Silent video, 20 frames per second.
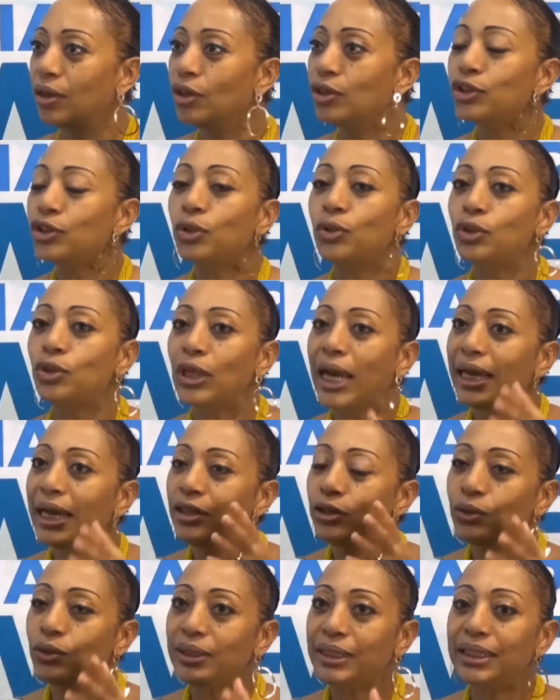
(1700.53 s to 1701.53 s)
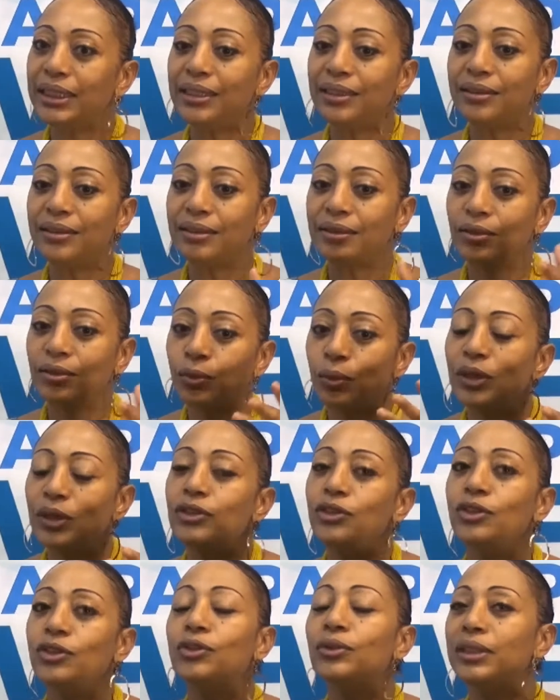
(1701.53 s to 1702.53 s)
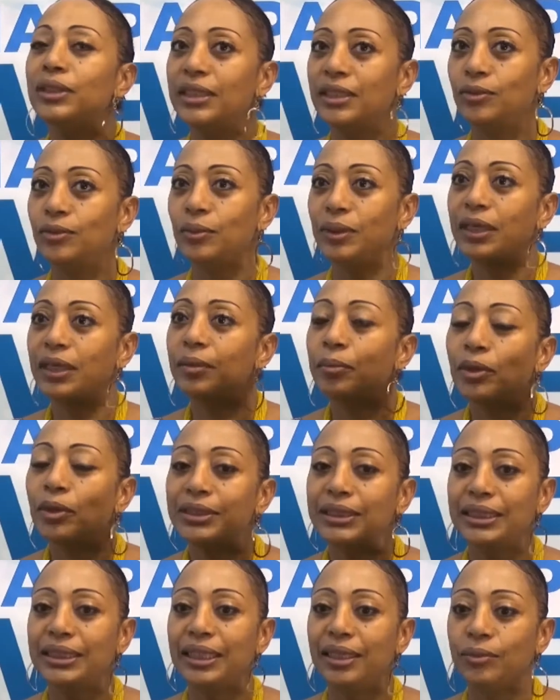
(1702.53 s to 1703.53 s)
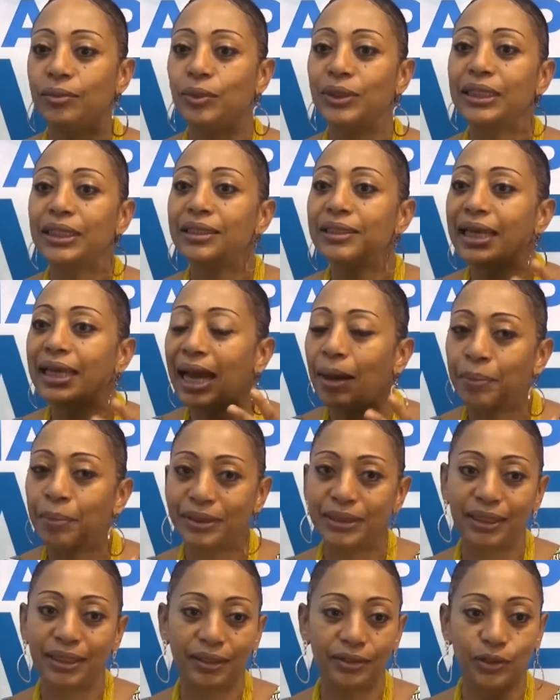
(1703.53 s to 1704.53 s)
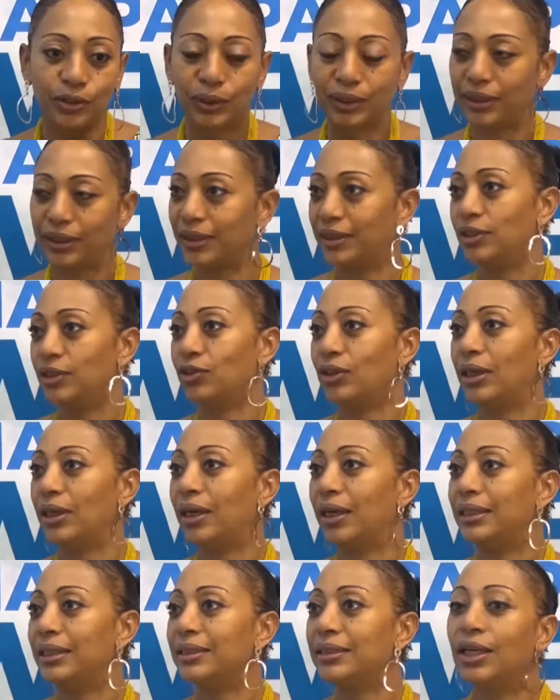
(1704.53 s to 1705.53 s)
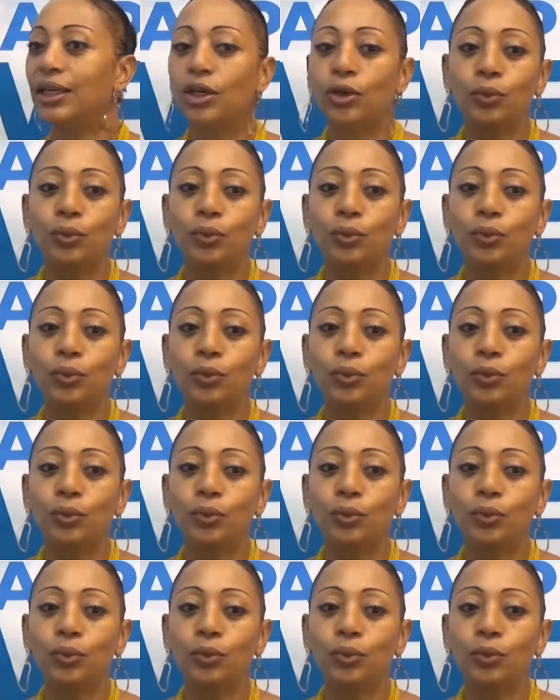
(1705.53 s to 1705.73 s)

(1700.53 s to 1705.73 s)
So, and you need, what do you need? We keep on saying we need capital to industrialize.